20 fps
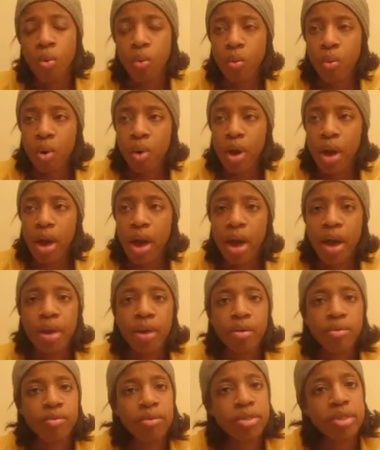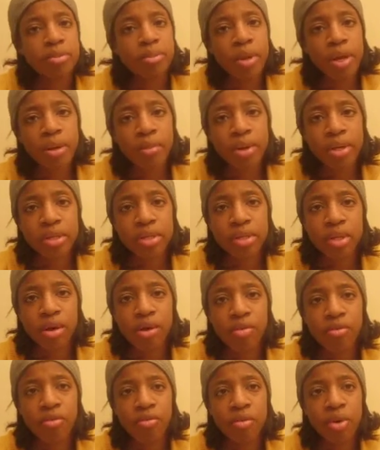Well, I didn't respect
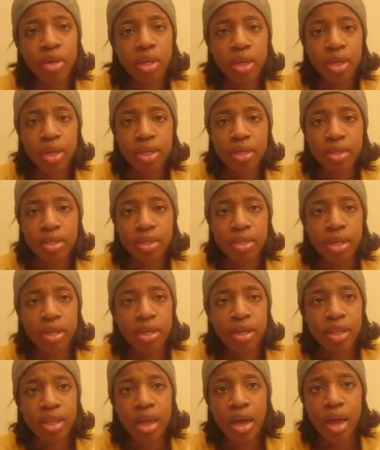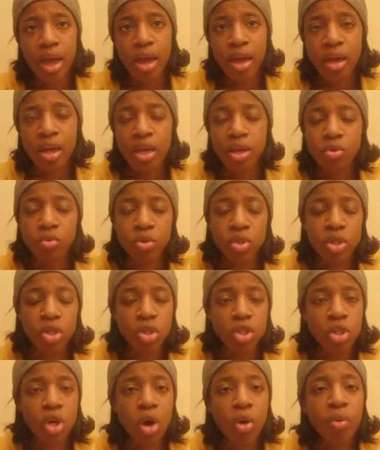myself. When he said that, it was
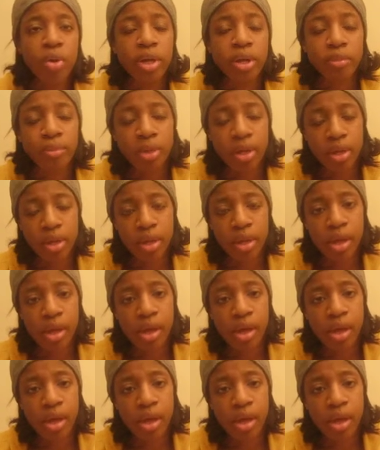showing me